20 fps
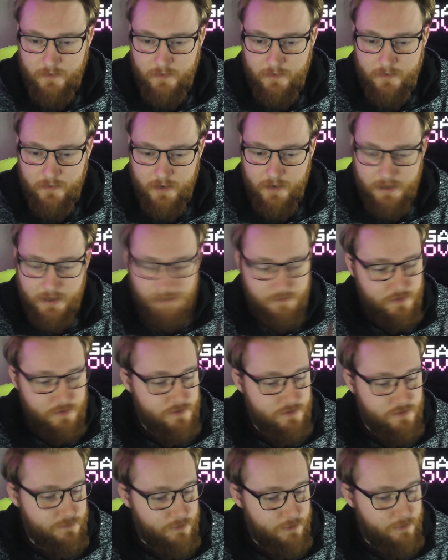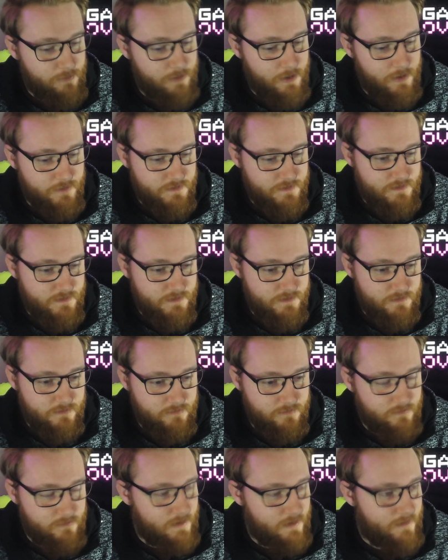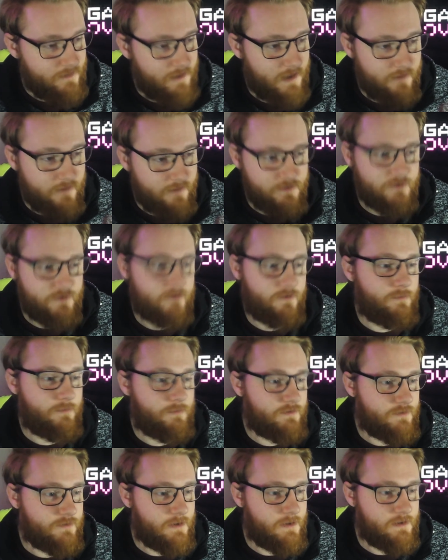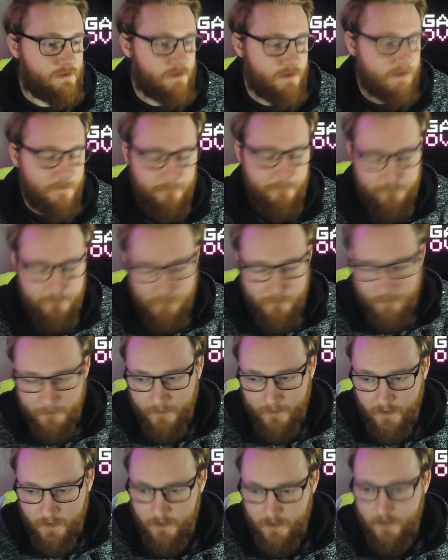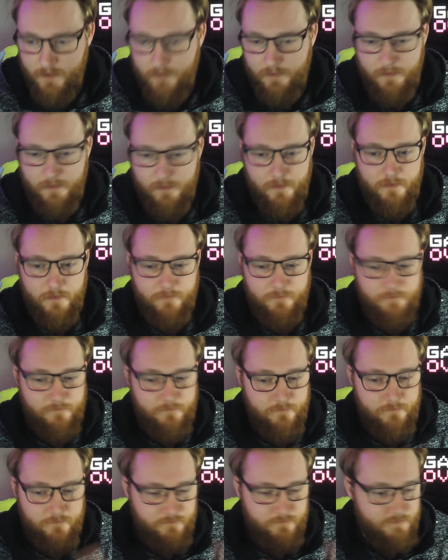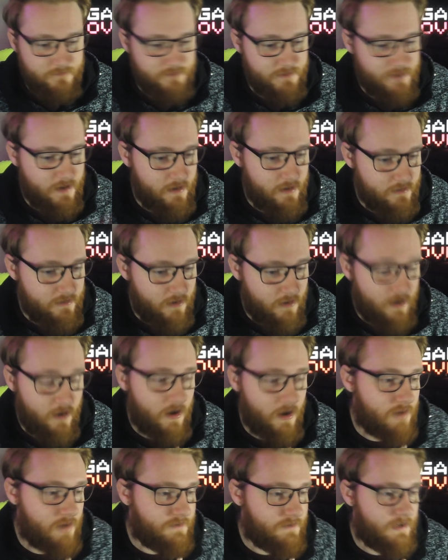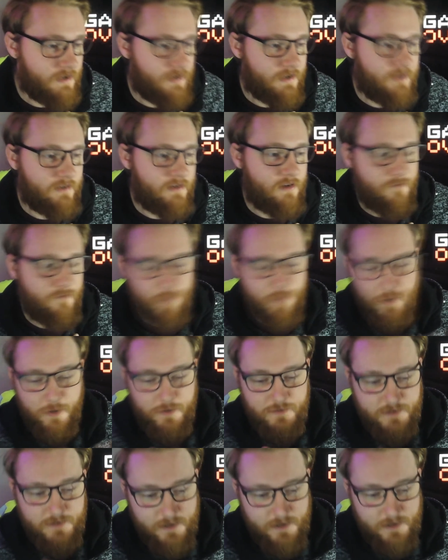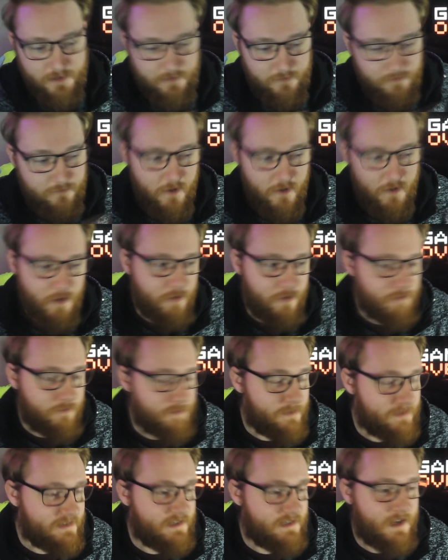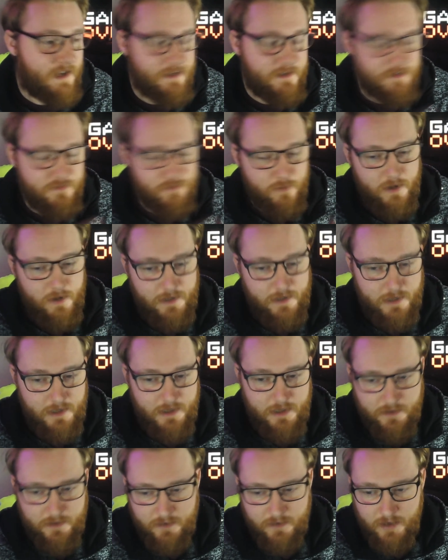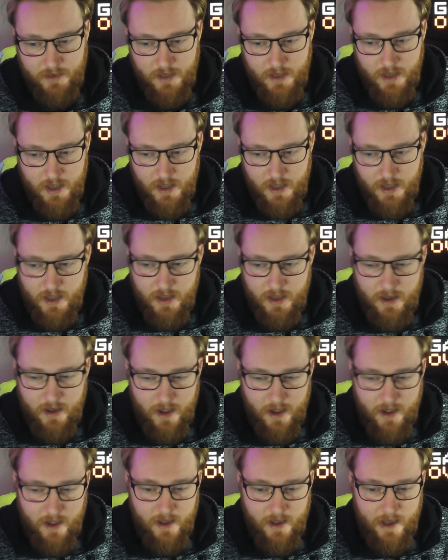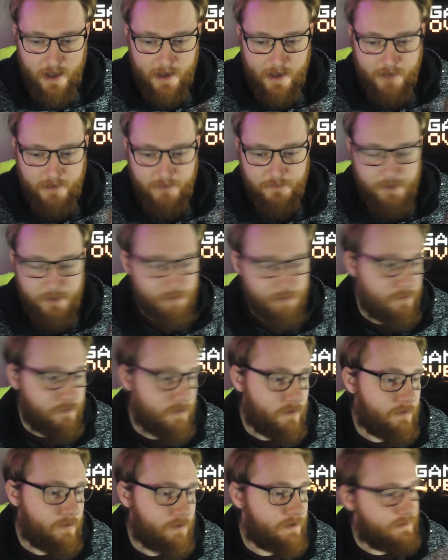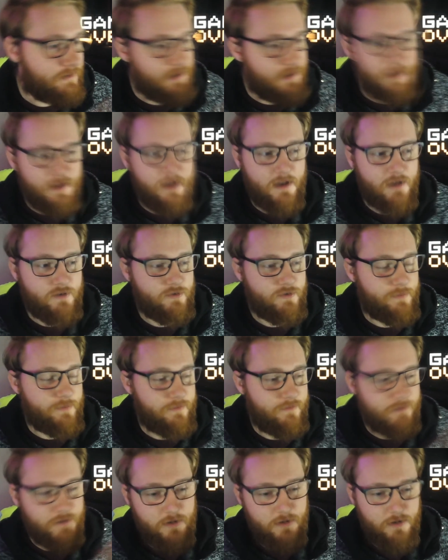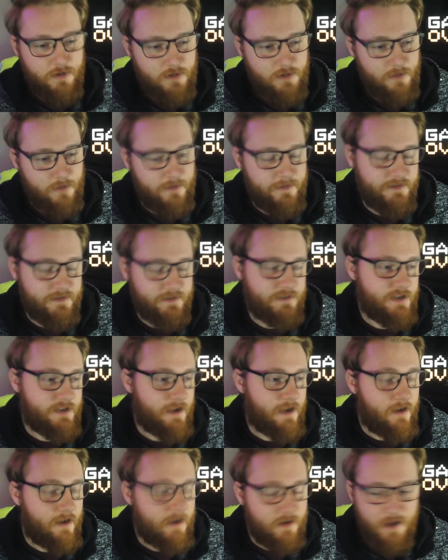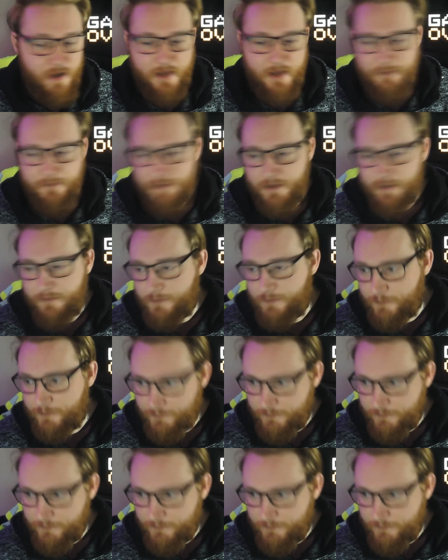if you just put posts in that, if you stream on Twitch, so I've done it. I've posted in a photo of my stats, what I need, and people have commented, yeah, I'll drop your follow, I'll come into your chat. And I had people,